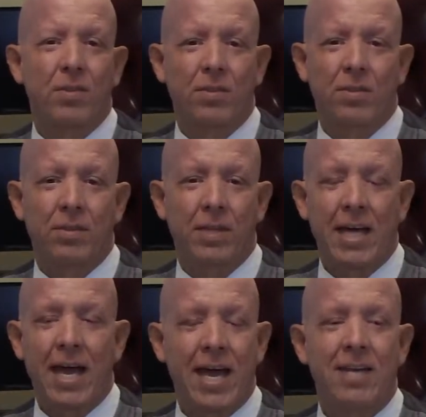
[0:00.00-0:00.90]
The
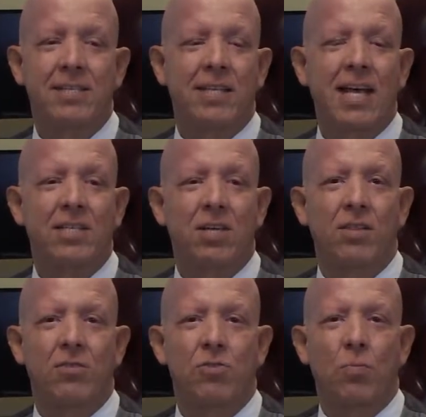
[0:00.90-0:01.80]
guy had his lights
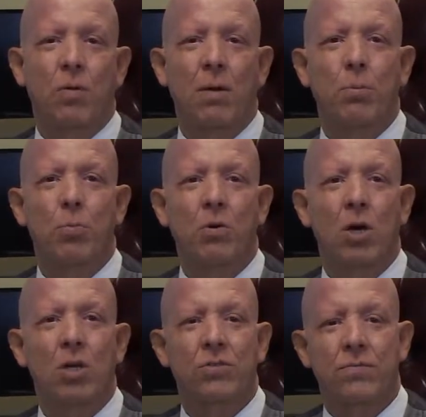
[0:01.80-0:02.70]
on. There's no probable
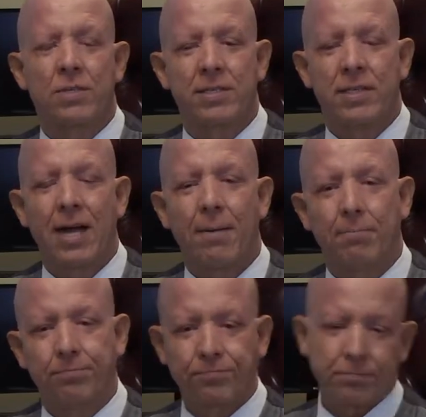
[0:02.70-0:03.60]
cause for the
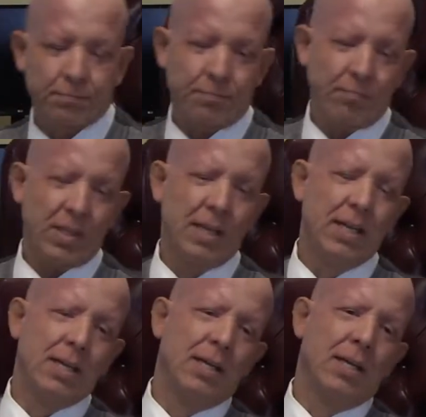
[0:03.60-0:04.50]
stop."
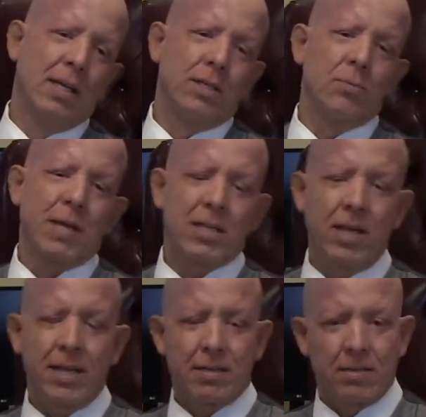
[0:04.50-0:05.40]
So my
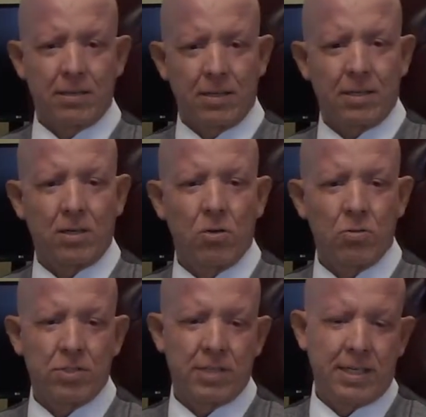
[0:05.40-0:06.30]
client
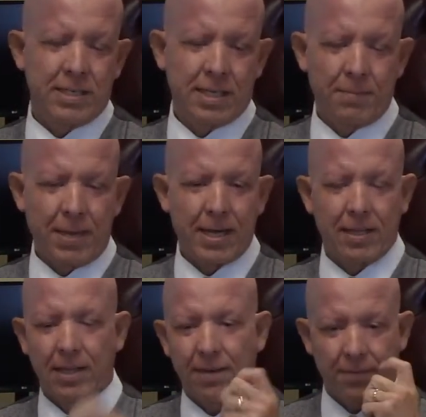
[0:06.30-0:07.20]
goes and he's going to make a
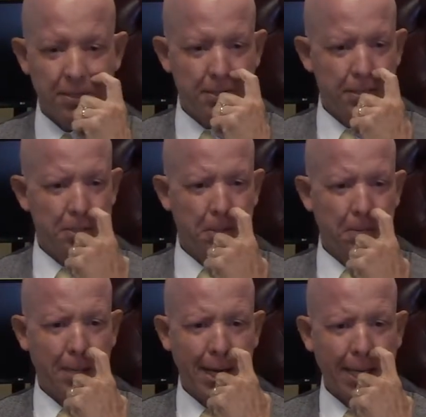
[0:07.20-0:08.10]
left onto the
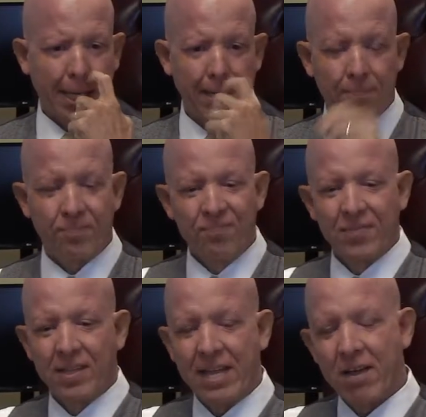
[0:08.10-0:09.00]
turn pocket.
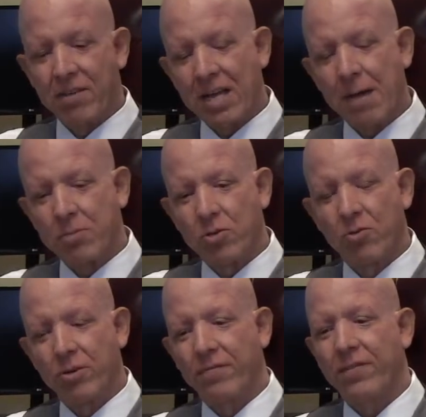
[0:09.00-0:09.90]
Now the cop's
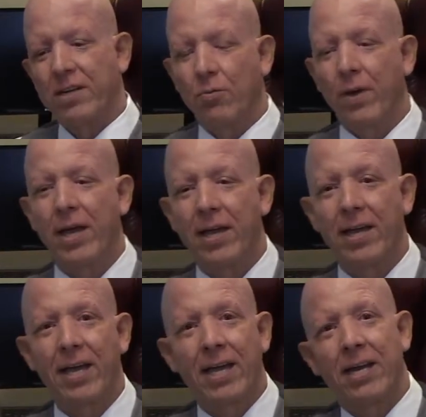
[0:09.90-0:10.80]
200 feet
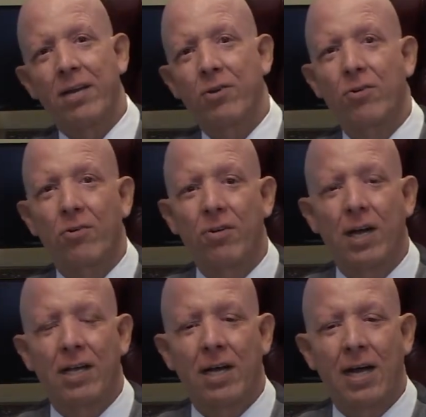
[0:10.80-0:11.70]
away, and under
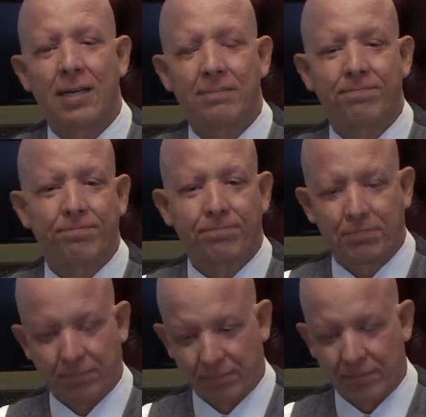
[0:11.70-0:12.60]

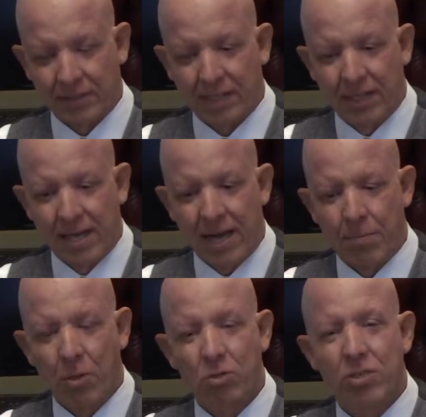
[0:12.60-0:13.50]
at a
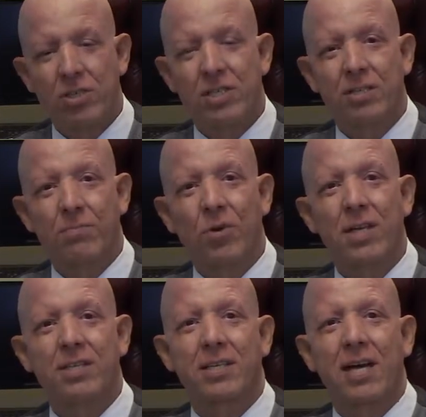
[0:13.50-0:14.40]
motion to
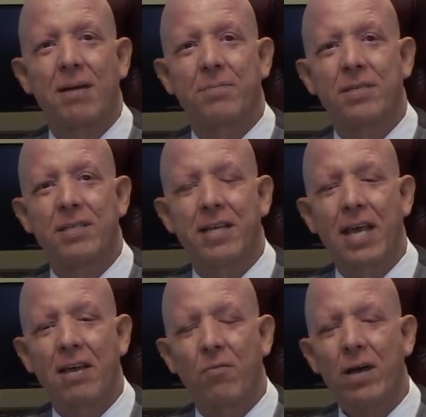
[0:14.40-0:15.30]
suppress, the cop says,
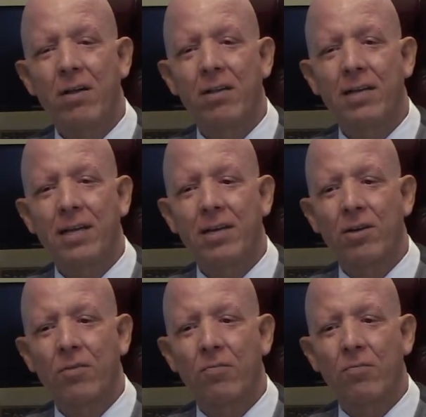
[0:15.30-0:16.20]
"Hey, well,
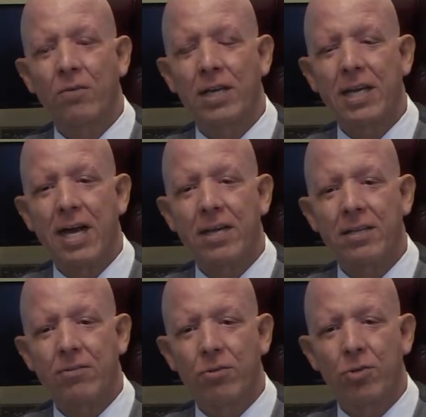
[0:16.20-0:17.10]
when he got
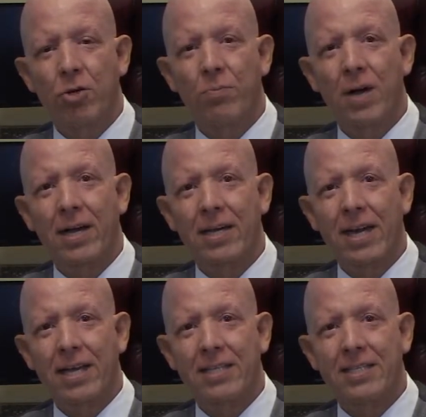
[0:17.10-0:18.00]
into the turn pocket,
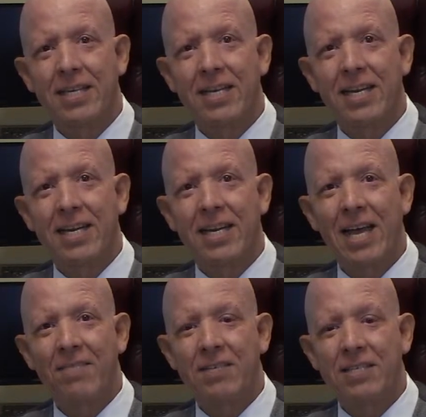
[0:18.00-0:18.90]
I could see he didn't
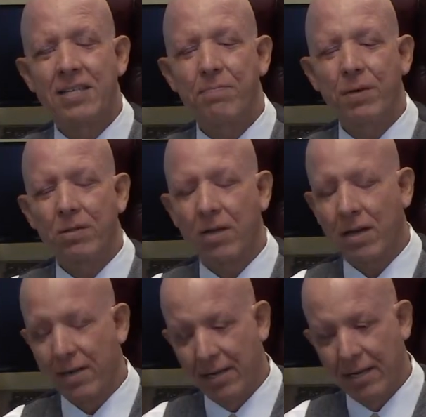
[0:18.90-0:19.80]
have his seatbelt on."